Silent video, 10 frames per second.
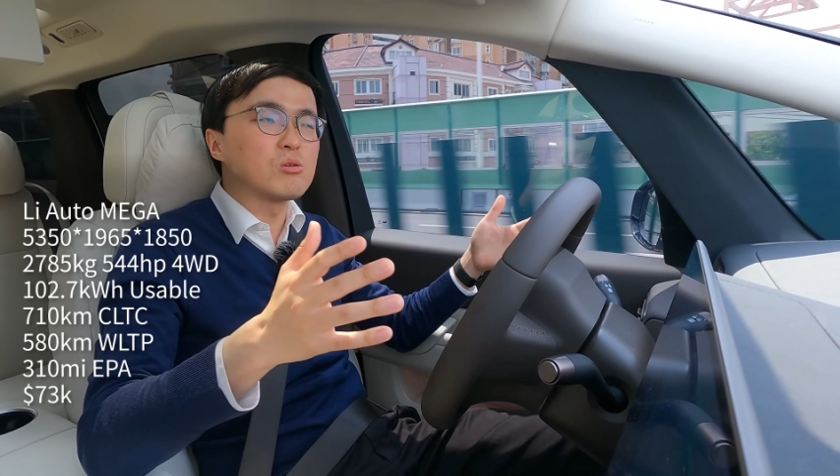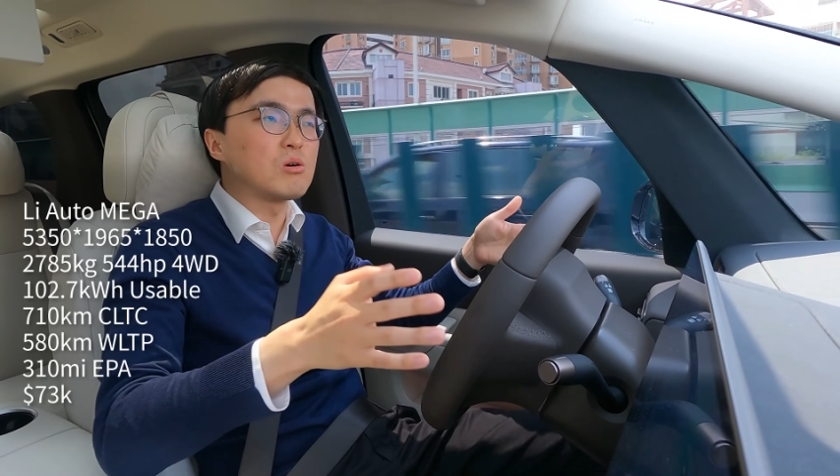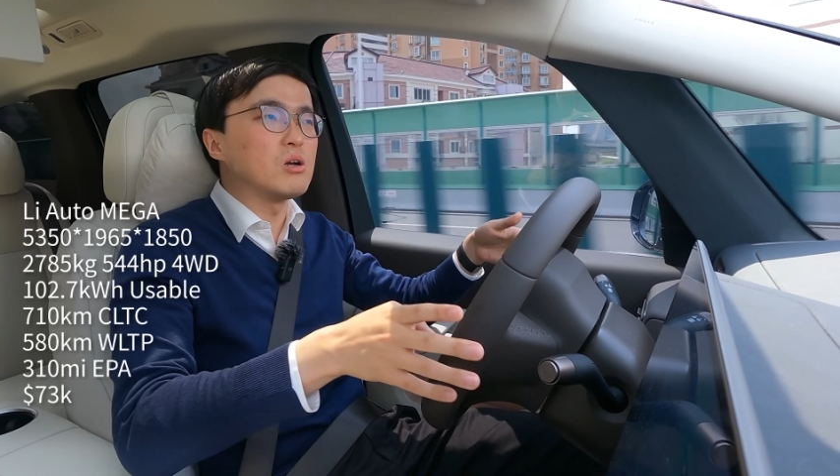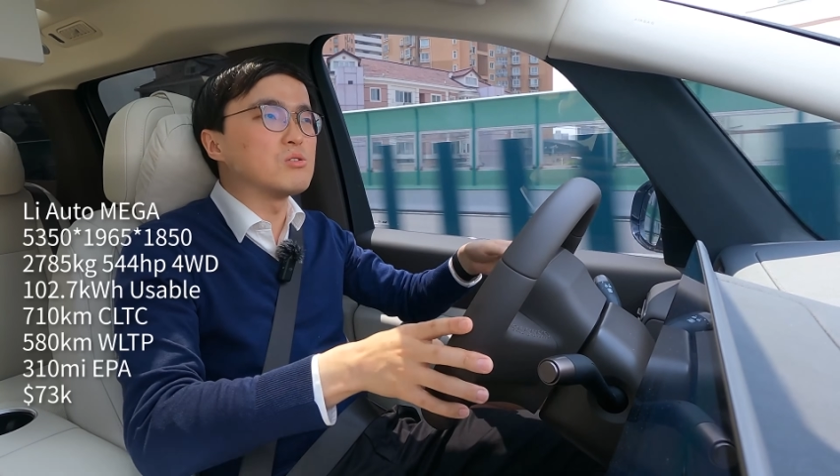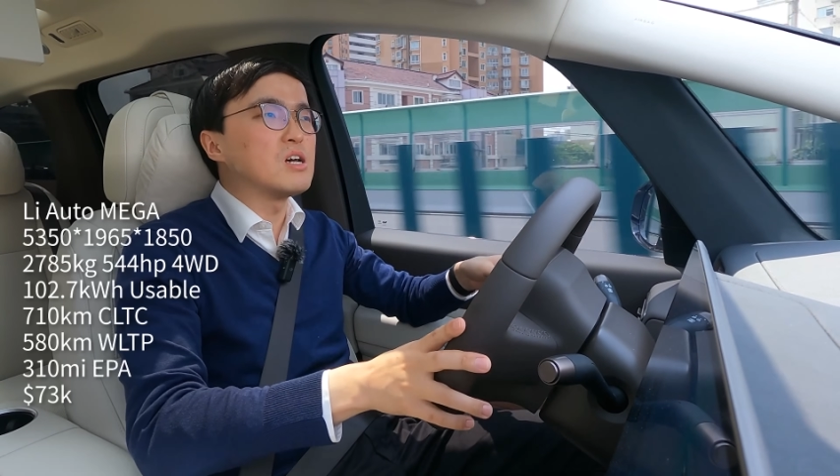
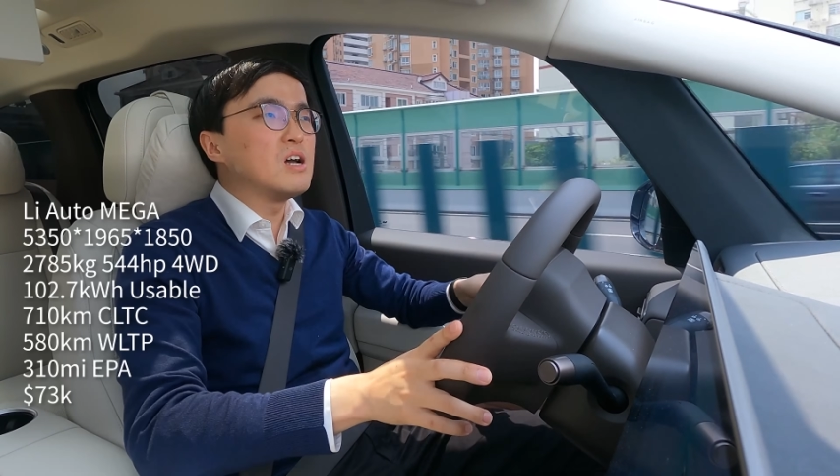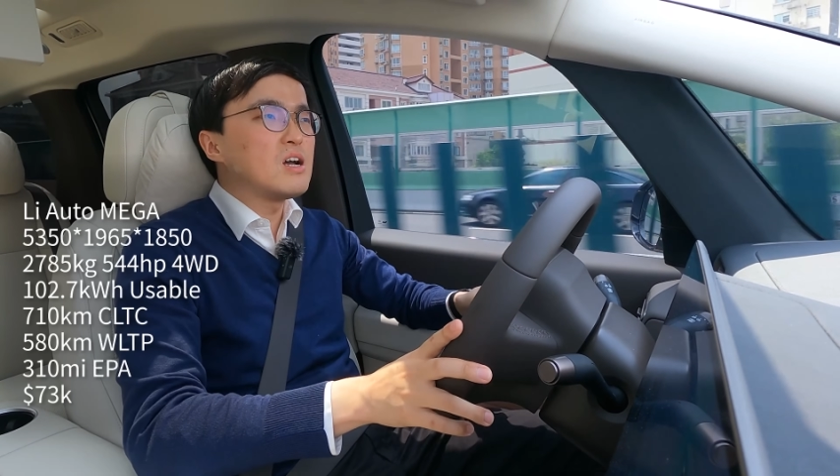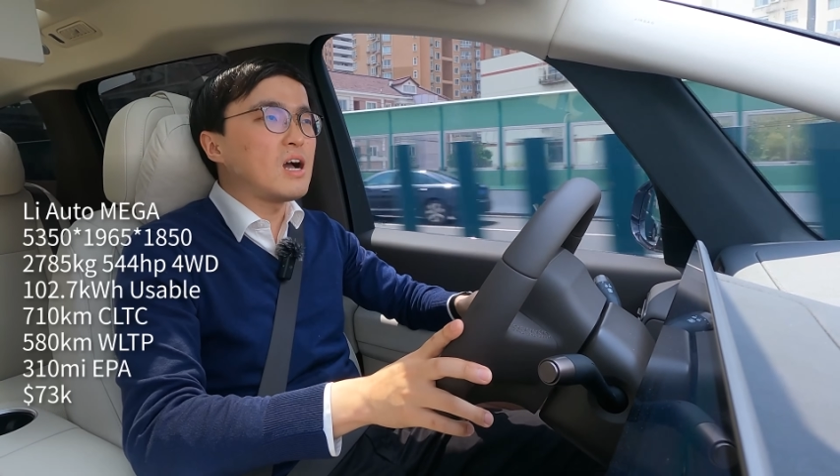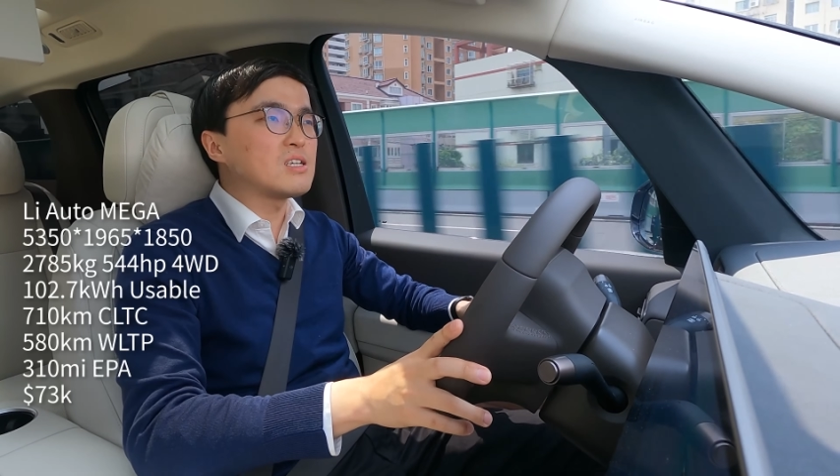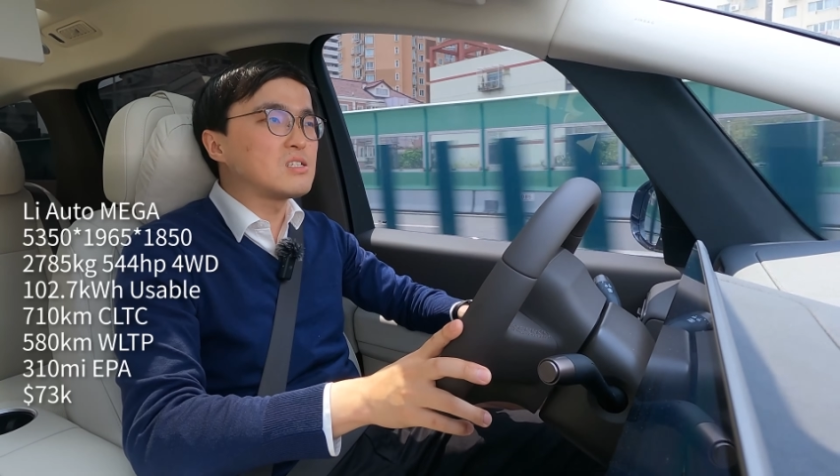road
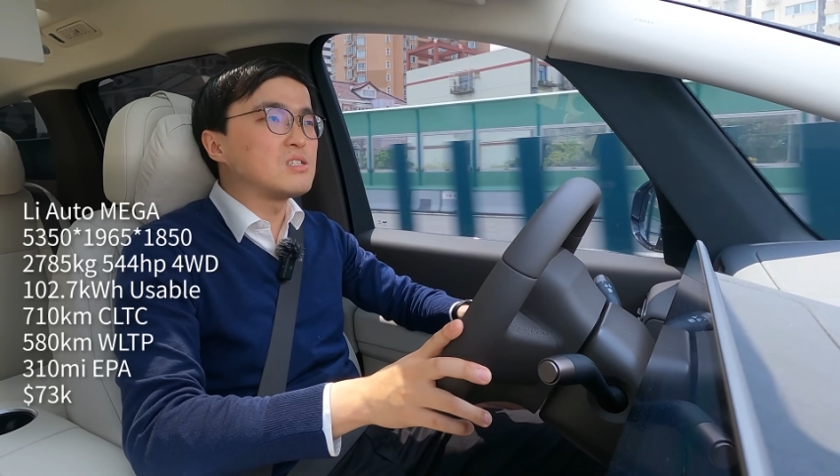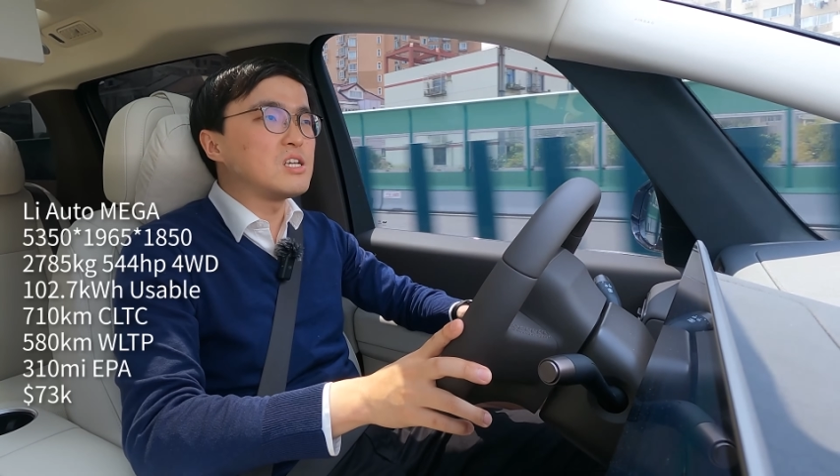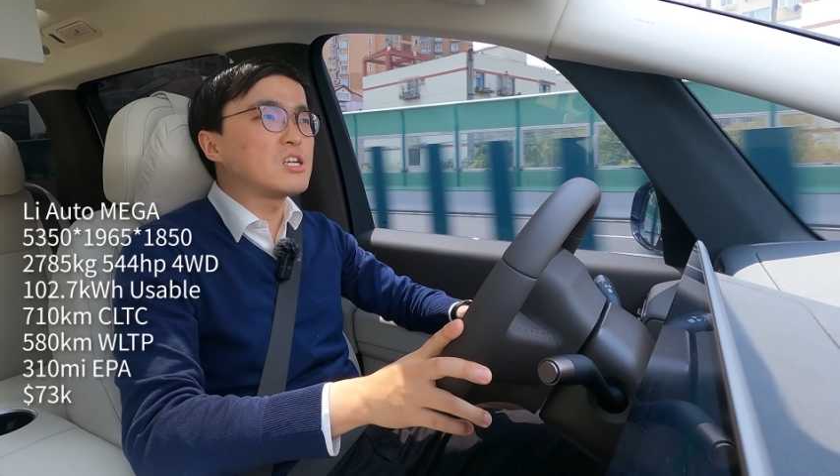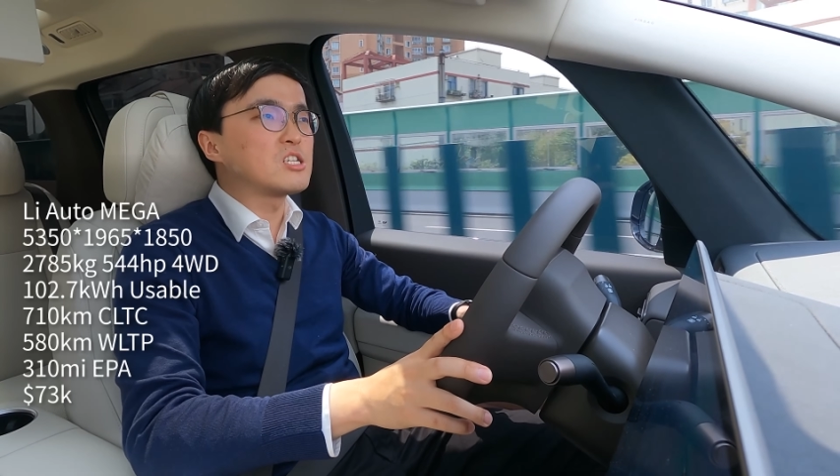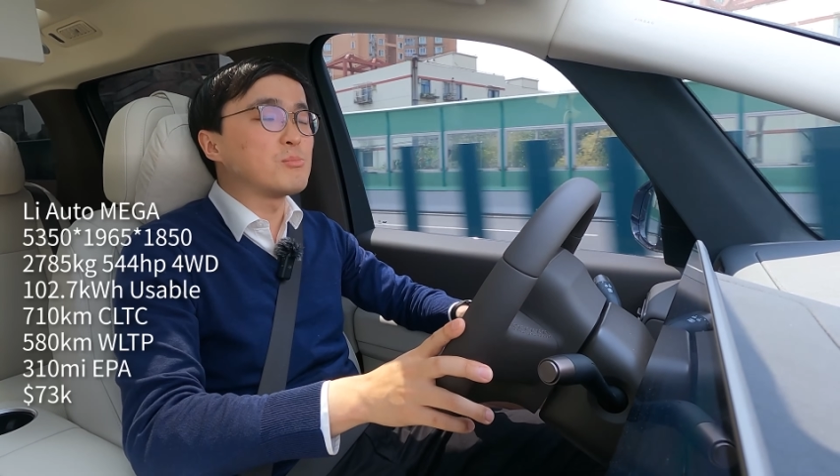as the
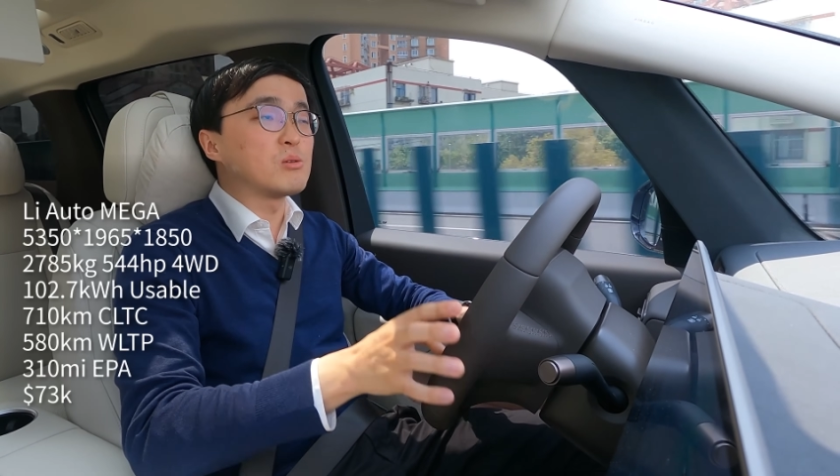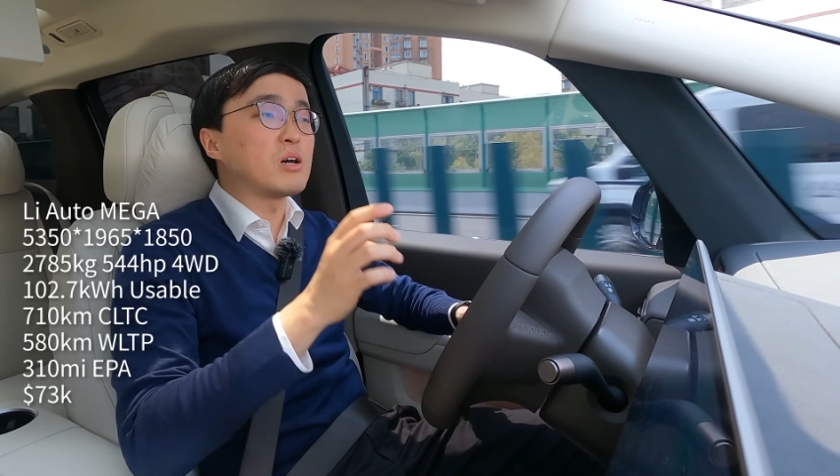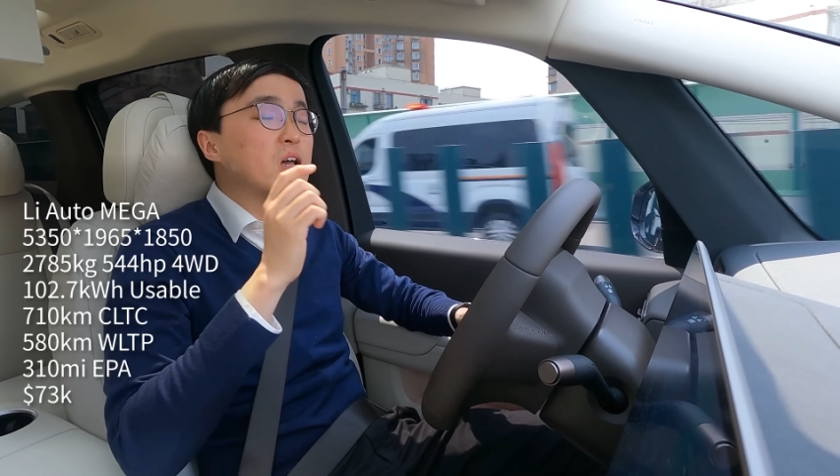Zeekr 009.